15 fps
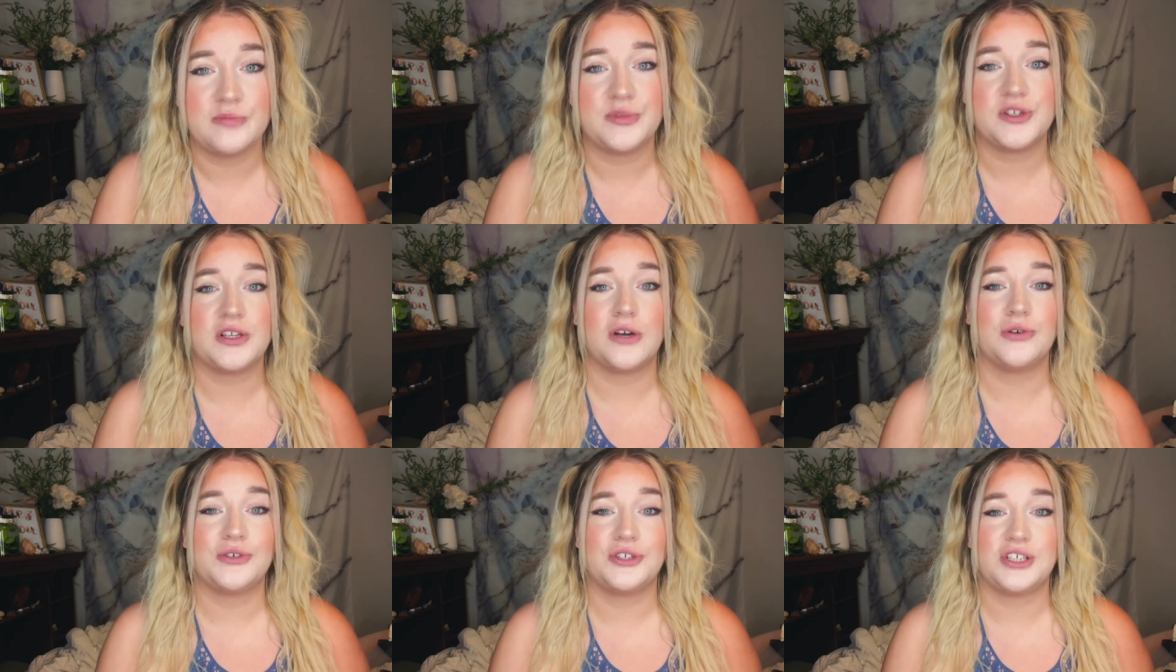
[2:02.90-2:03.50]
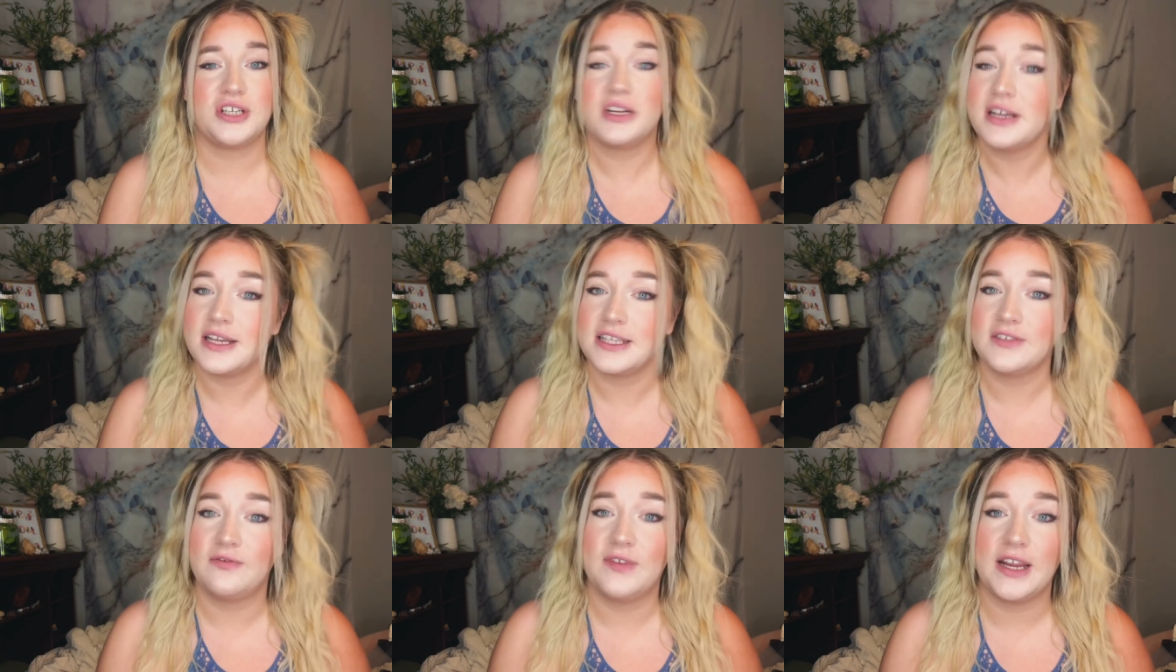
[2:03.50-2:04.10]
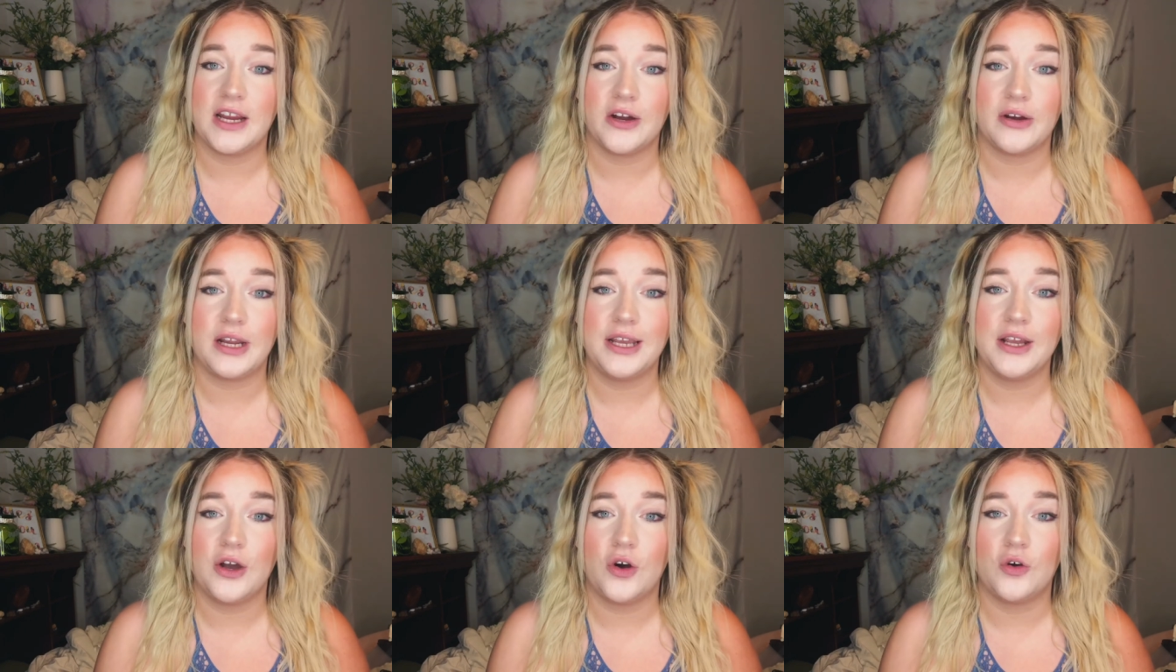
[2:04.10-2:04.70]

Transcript: so she is very